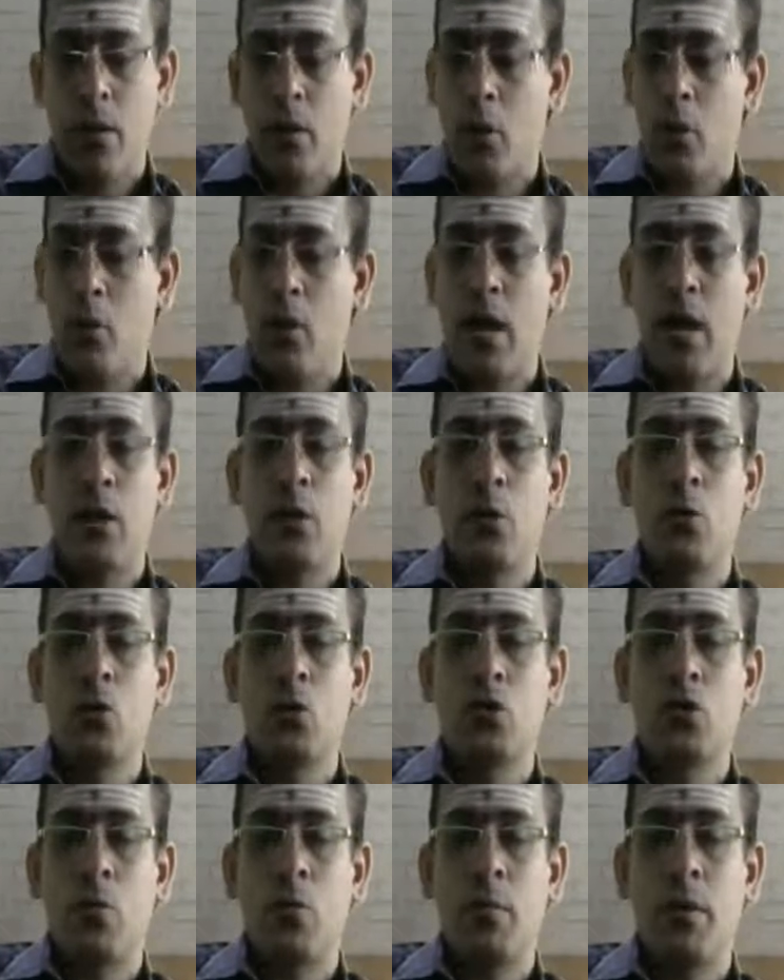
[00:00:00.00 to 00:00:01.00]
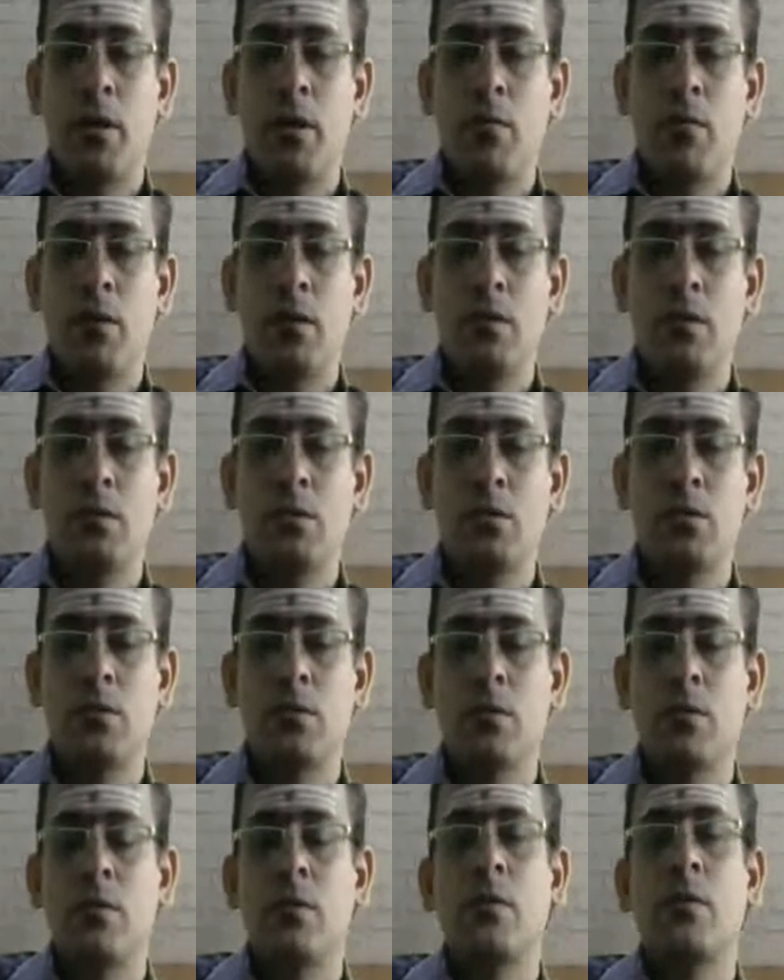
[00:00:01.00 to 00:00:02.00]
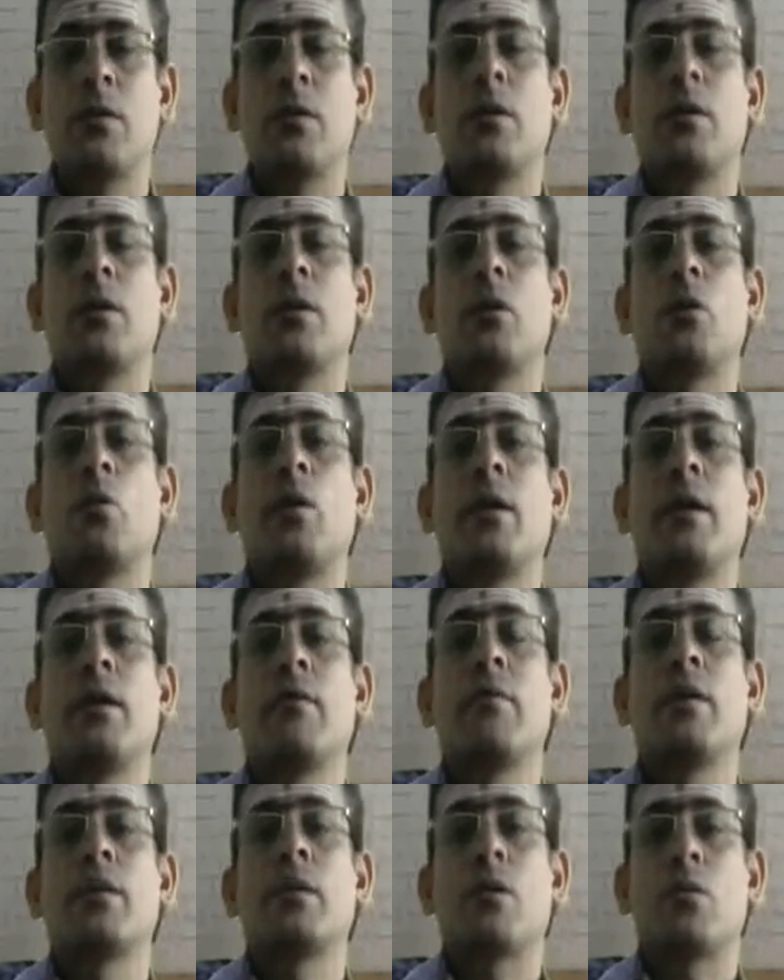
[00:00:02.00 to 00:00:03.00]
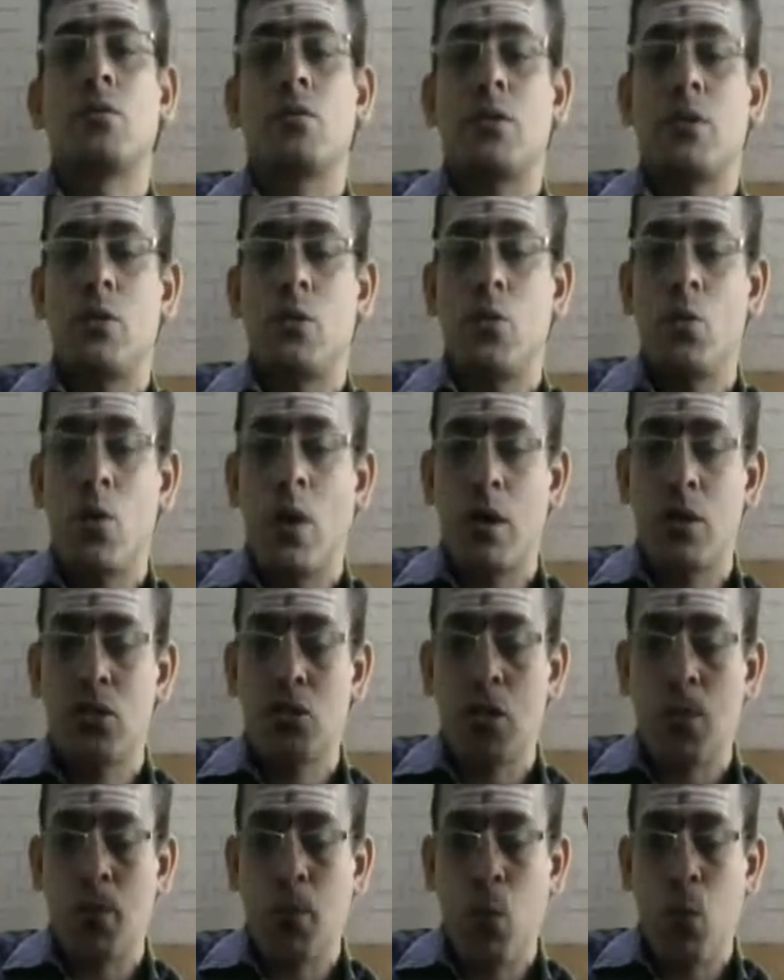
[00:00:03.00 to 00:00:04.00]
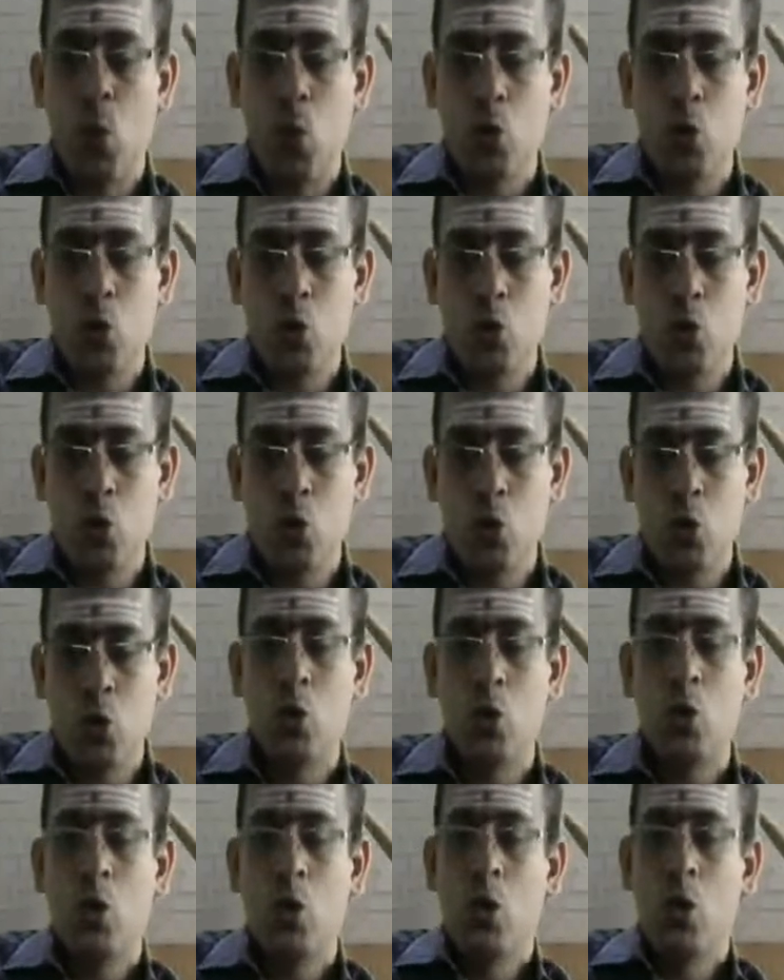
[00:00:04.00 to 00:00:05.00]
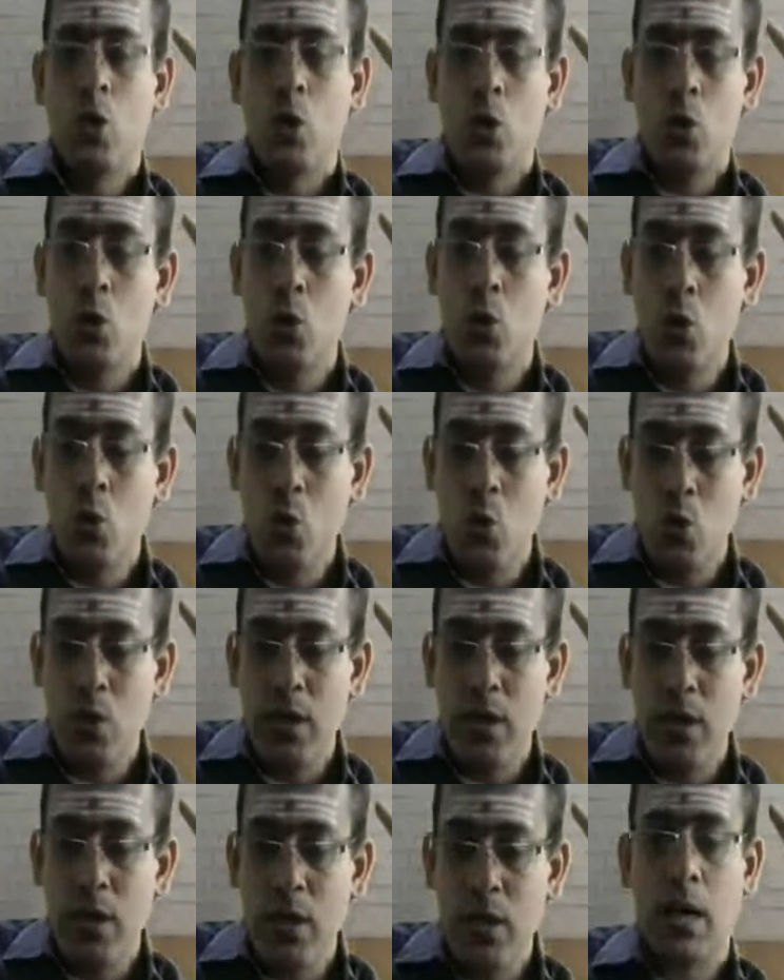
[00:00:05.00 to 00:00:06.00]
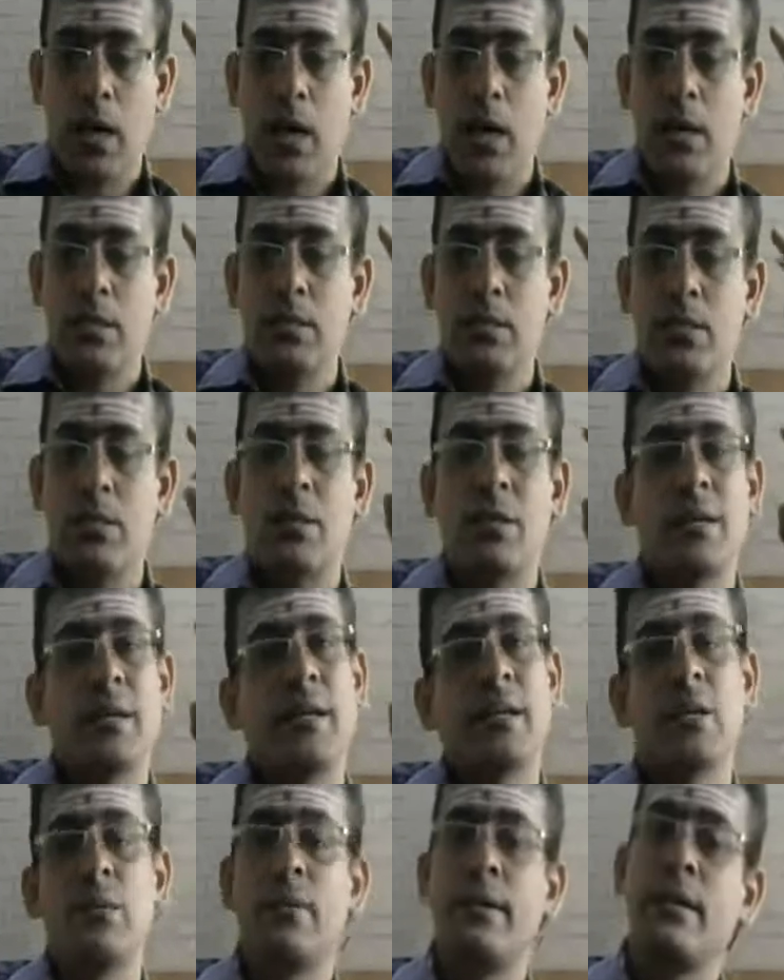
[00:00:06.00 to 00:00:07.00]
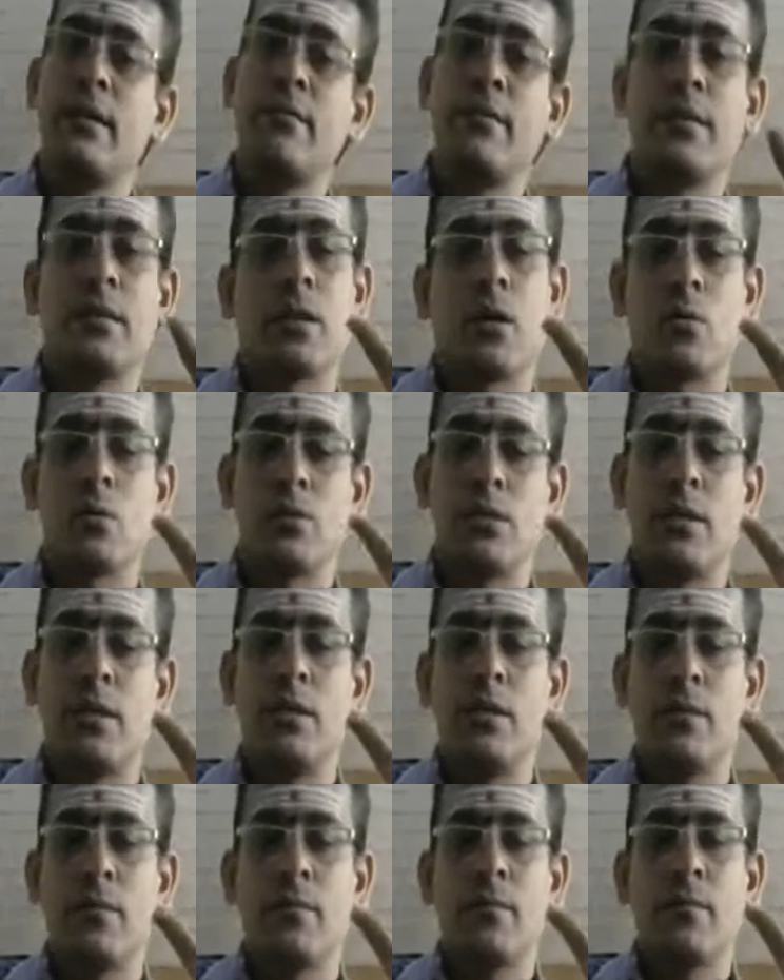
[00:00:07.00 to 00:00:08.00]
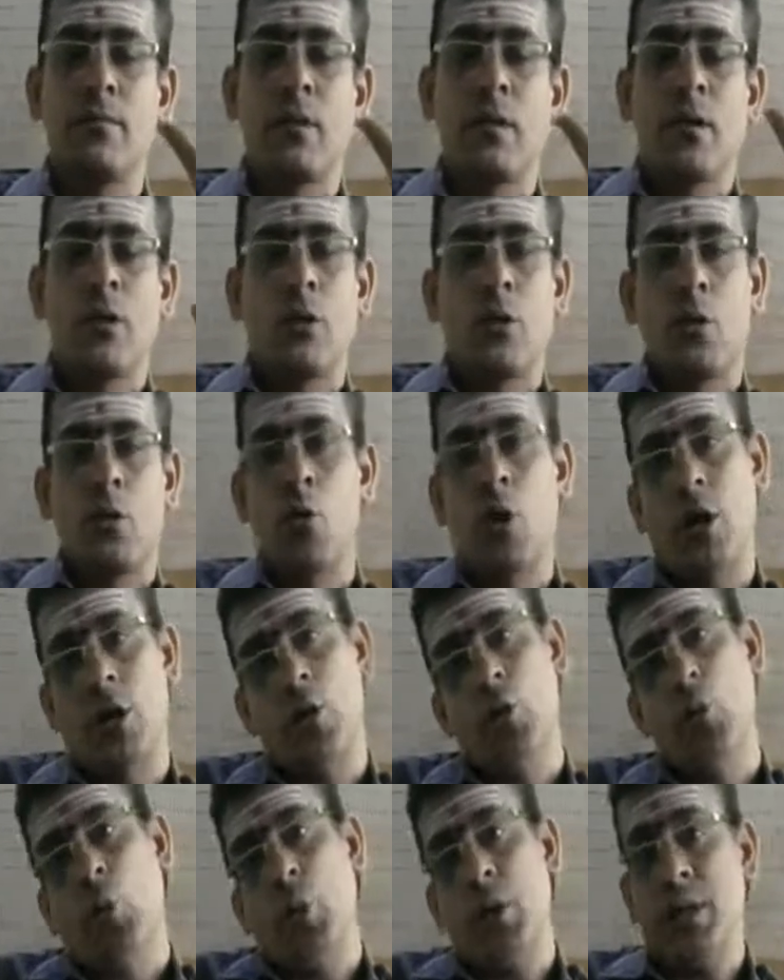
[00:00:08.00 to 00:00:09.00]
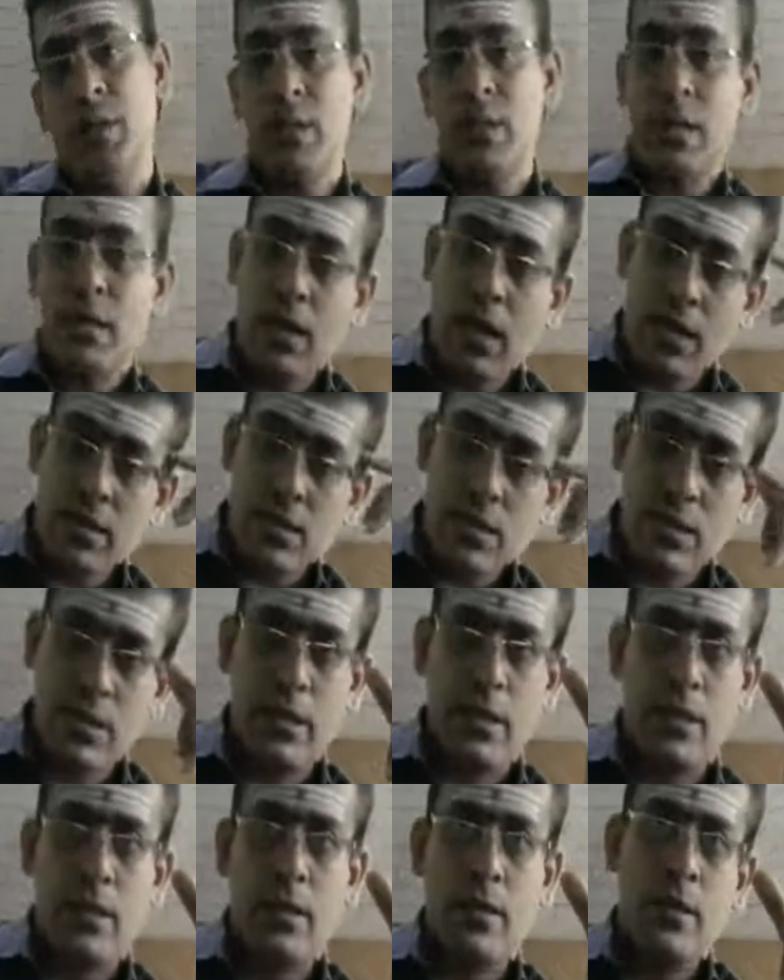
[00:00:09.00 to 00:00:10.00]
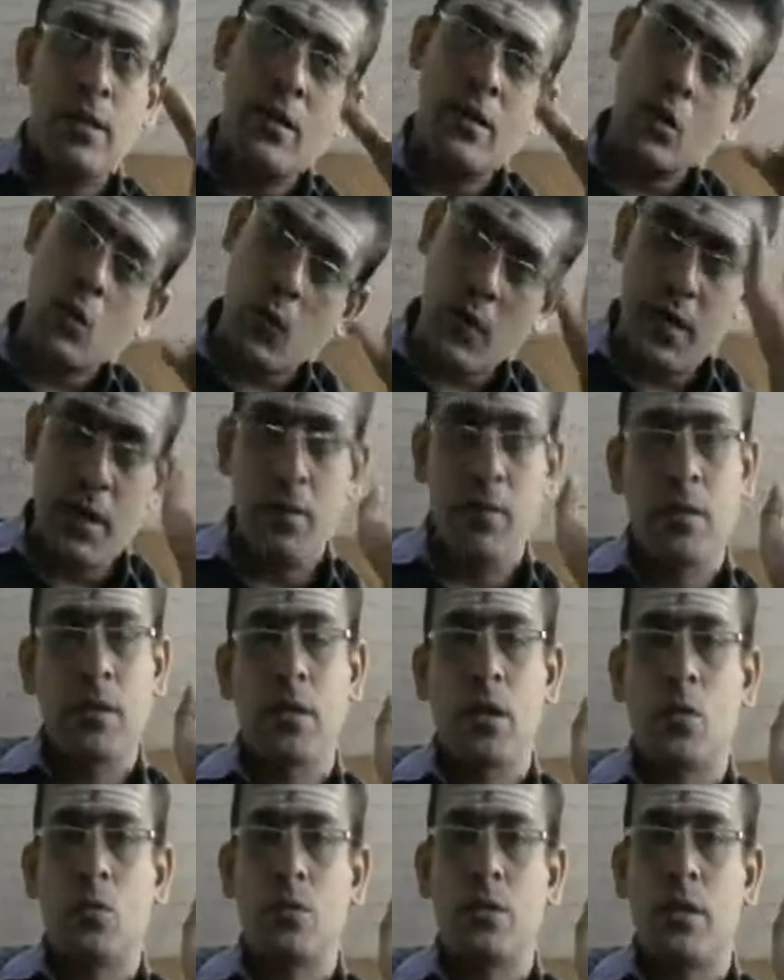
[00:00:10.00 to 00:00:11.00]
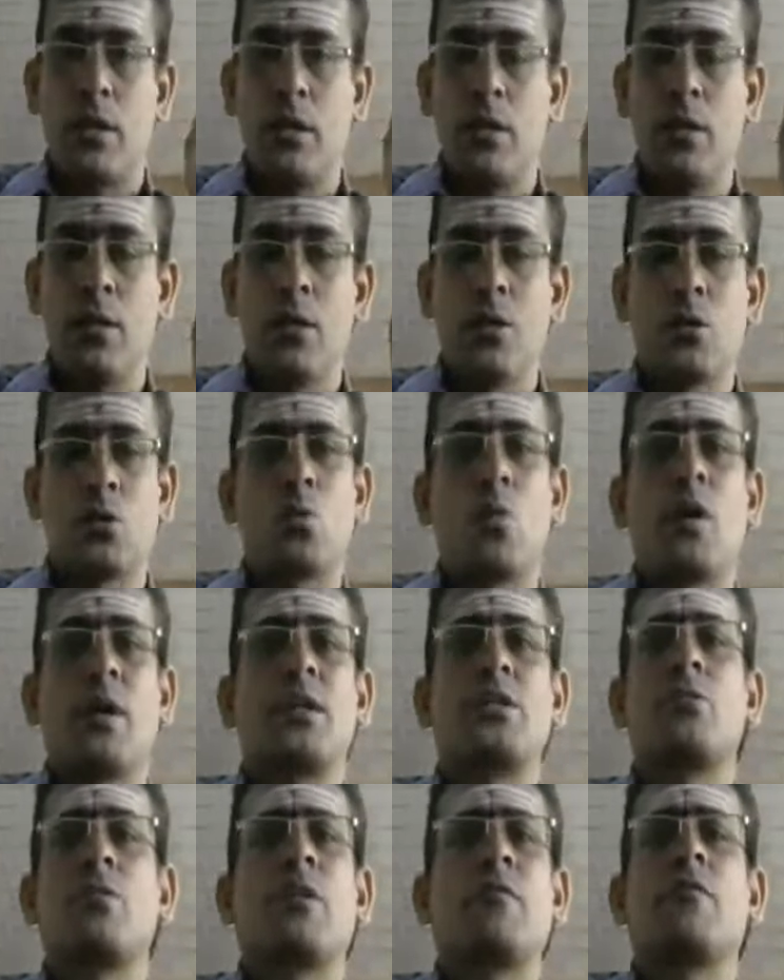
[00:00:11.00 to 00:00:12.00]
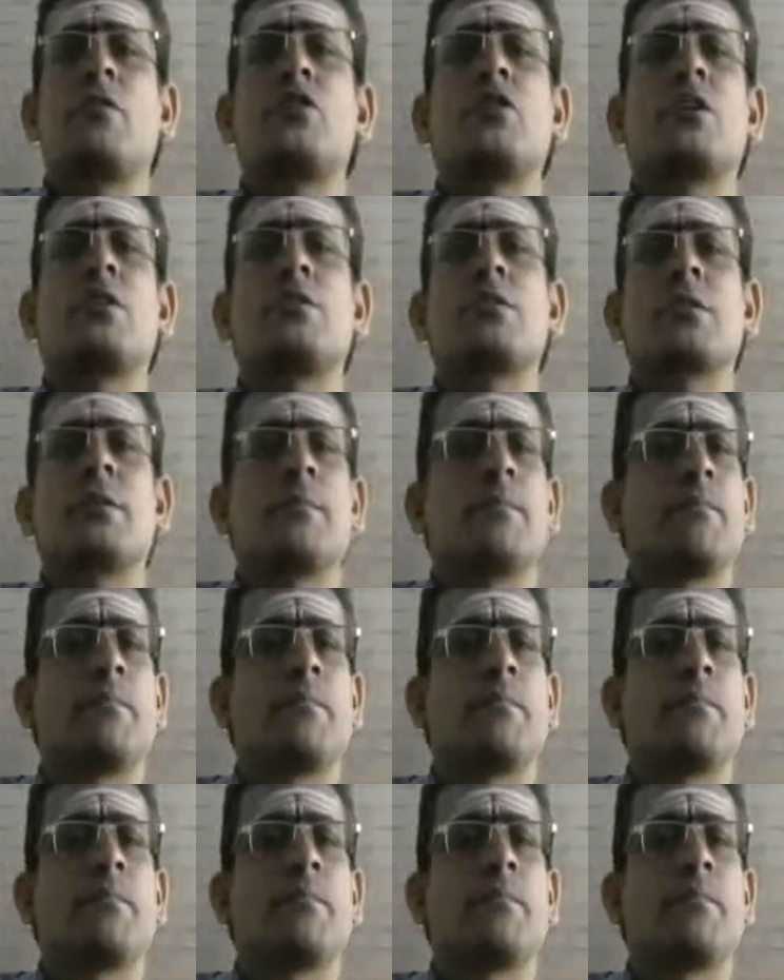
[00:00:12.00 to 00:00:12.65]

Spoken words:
You had used how many hours? 21,000. You are supposed to do the task in 21,000. You are doing the task in 21,000. So what is your efficiency?